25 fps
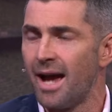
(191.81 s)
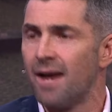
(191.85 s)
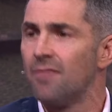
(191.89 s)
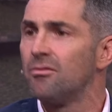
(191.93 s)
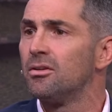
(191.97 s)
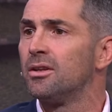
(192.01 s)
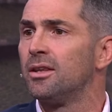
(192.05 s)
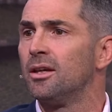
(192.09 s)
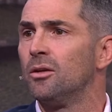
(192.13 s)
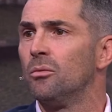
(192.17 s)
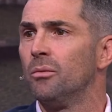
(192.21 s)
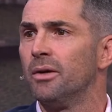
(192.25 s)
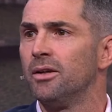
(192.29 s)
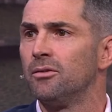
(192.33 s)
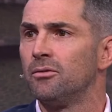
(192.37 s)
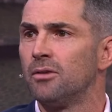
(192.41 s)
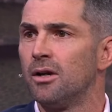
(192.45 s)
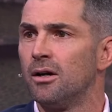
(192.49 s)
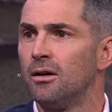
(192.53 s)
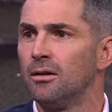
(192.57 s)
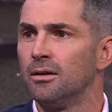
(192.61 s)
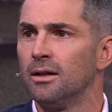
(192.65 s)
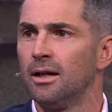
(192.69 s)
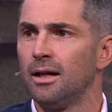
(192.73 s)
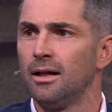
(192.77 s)
Everything went
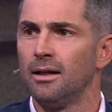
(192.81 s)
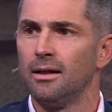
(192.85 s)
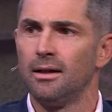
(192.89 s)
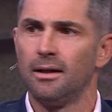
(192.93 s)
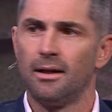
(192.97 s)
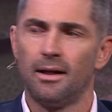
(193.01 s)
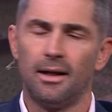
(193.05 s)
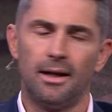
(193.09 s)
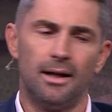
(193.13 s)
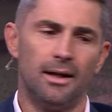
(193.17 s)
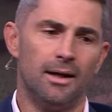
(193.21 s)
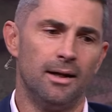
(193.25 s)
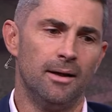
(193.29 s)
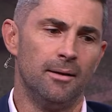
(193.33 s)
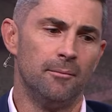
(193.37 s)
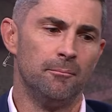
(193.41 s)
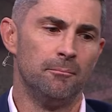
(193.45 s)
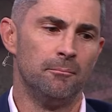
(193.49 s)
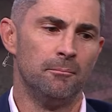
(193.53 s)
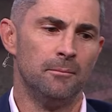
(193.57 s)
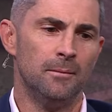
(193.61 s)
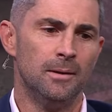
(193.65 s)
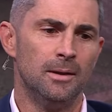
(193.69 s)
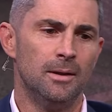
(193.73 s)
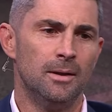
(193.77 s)

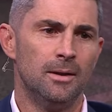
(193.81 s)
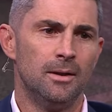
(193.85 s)
wrong.